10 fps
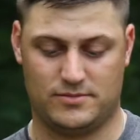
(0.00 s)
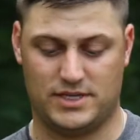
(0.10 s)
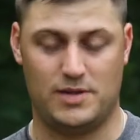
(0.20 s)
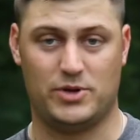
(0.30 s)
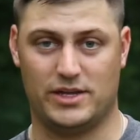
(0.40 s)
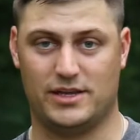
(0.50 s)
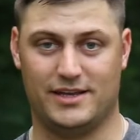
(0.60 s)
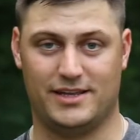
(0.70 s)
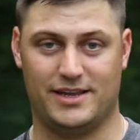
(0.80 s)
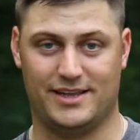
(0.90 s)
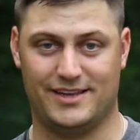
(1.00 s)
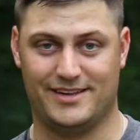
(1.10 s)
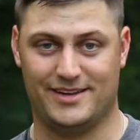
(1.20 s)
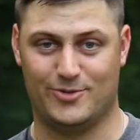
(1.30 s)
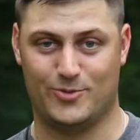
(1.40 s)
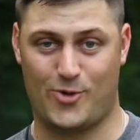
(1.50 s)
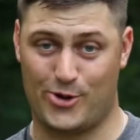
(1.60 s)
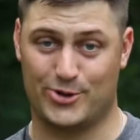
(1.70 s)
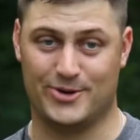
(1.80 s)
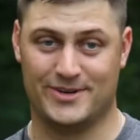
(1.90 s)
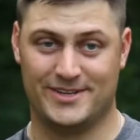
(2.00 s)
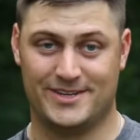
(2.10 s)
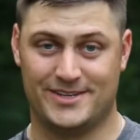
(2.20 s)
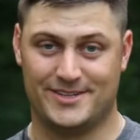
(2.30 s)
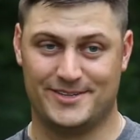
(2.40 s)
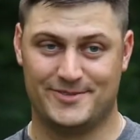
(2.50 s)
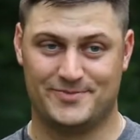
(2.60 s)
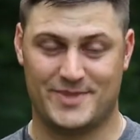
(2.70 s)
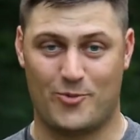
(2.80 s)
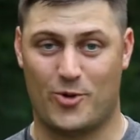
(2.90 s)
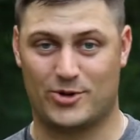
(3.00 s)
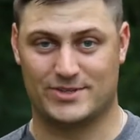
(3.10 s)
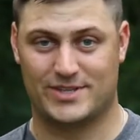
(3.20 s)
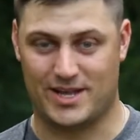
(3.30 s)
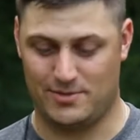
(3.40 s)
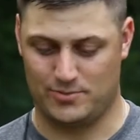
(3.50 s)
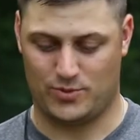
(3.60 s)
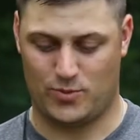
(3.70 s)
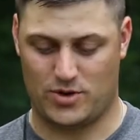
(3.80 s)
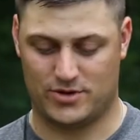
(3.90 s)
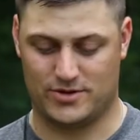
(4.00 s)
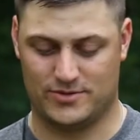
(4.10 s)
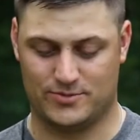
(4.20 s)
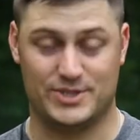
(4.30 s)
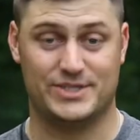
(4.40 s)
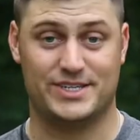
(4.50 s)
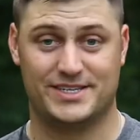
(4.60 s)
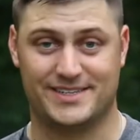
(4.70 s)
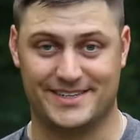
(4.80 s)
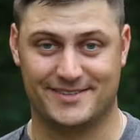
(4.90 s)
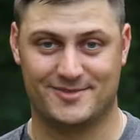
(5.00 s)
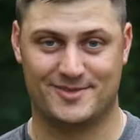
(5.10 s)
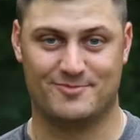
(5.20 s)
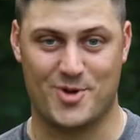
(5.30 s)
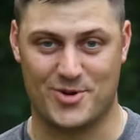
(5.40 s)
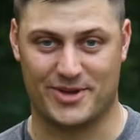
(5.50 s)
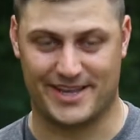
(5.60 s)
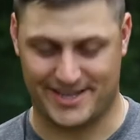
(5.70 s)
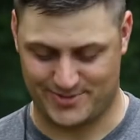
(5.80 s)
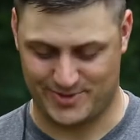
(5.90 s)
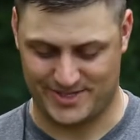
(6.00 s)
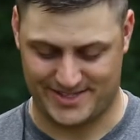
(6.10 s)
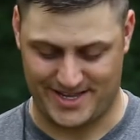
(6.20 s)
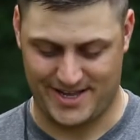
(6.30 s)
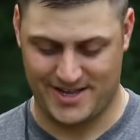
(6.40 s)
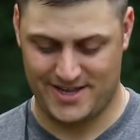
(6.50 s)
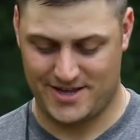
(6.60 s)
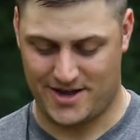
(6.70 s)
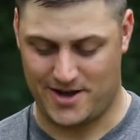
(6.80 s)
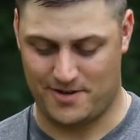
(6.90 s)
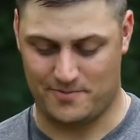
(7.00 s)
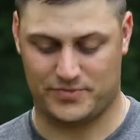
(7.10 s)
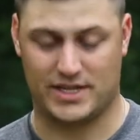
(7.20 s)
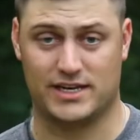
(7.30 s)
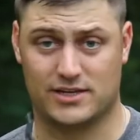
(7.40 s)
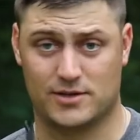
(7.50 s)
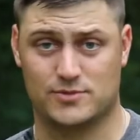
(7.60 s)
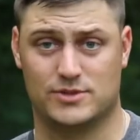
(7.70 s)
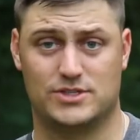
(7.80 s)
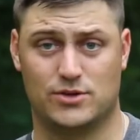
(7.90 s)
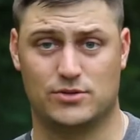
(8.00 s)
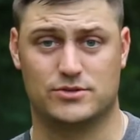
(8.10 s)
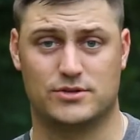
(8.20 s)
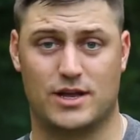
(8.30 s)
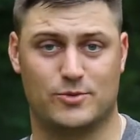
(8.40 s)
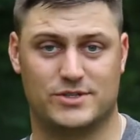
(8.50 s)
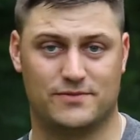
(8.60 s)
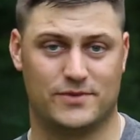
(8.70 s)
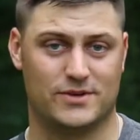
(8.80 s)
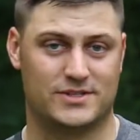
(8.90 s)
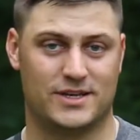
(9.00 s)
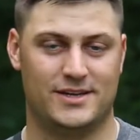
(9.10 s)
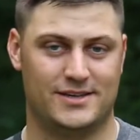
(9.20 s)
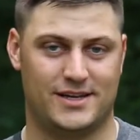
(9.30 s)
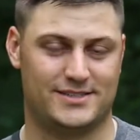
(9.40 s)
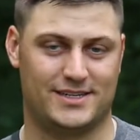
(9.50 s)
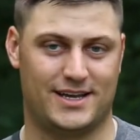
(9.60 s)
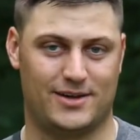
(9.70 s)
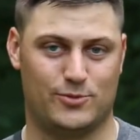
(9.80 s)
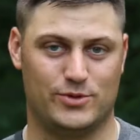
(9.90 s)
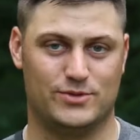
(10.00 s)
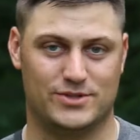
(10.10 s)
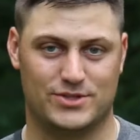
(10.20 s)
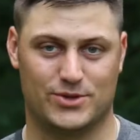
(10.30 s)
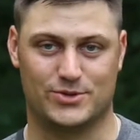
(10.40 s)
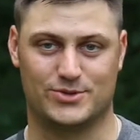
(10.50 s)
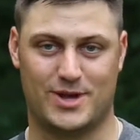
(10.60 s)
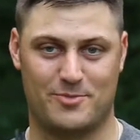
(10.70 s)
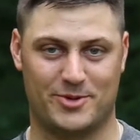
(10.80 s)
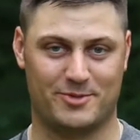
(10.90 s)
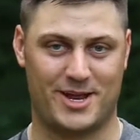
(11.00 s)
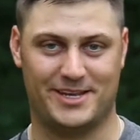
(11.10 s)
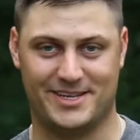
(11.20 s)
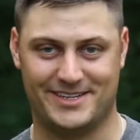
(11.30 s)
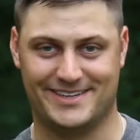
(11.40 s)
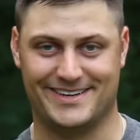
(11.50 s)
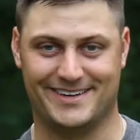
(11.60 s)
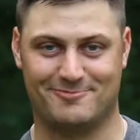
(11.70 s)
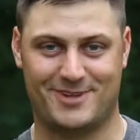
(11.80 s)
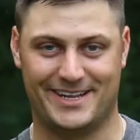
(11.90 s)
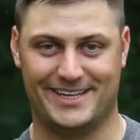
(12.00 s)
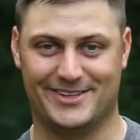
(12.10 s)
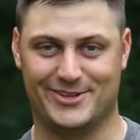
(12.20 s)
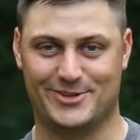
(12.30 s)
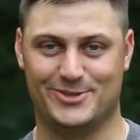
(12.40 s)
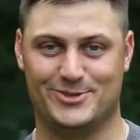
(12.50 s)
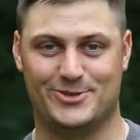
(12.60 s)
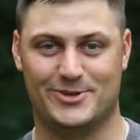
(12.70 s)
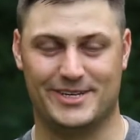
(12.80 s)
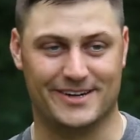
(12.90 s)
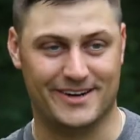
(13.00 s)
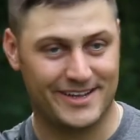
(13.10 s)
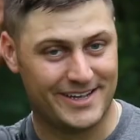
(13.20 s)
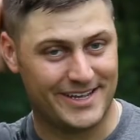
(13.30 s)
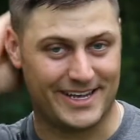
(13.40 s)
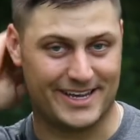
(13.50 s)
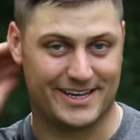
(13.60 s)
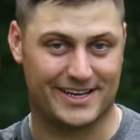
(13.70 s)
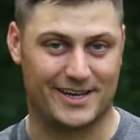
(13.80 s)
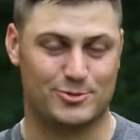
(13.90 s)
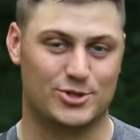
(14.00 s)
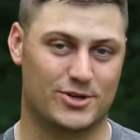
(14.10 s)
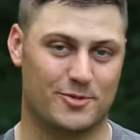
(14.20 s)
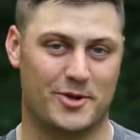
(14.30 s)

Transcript: keeping it in a water, not watertight, but water resistant mode, I guess we can say. And it comes with a shoulder strap, which at first I said I won't use a shoulder strap, but I'm kind of getting a little used to it here. And I'm sure come